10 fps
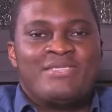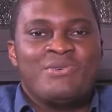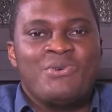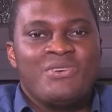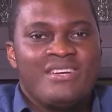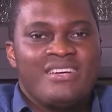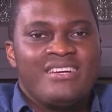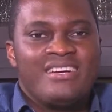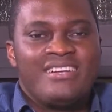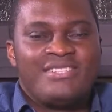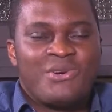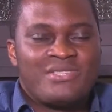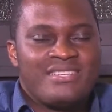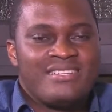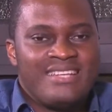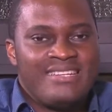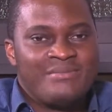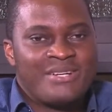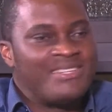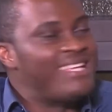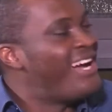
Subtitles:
to Dr. Daniel McKorley.